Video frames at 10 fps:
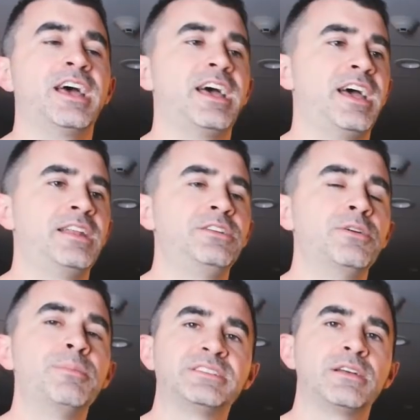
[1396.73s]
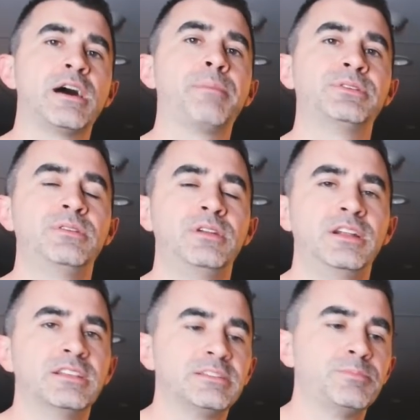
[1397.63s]
And you're missing
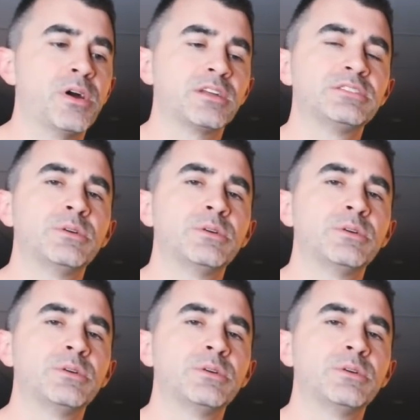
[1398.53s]
opportunity in this market.